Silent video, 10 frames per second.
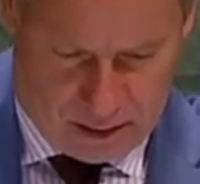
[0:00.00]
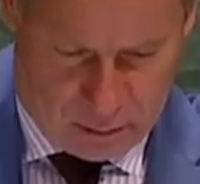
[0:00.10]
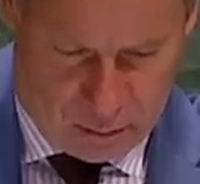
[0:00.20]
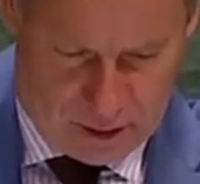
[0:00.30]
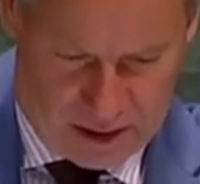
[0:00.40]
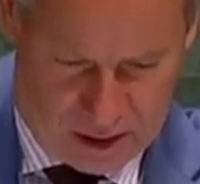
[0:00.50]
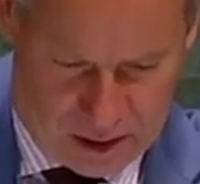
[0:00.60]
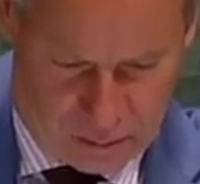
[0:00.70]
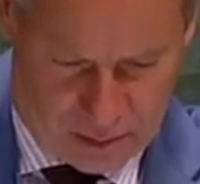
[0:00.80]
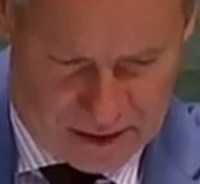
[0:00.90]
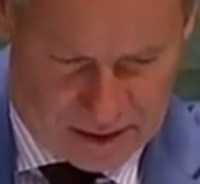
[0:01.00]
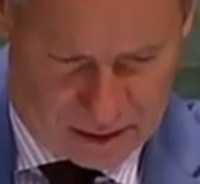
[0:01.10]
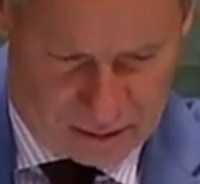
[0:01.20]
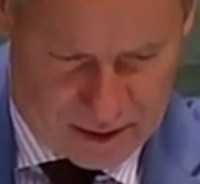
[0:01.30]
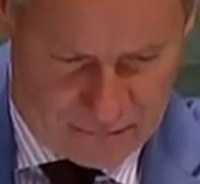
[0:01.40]
We express
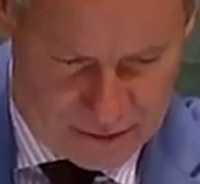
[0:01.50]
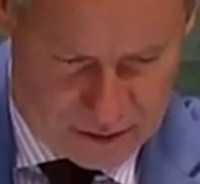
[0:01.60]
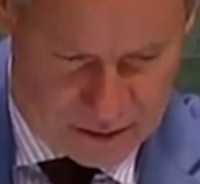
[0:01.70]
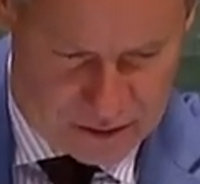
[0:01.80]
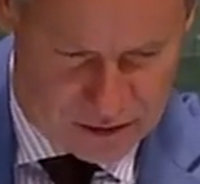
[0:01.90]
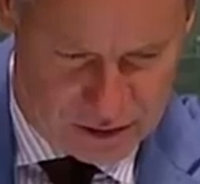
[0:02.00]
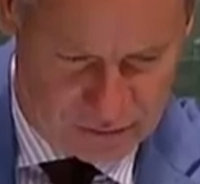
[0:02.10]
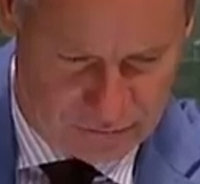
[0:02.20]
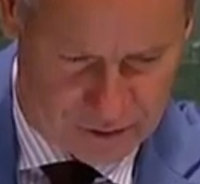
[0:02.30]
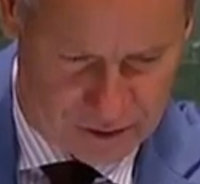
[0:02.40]
our gravest concern for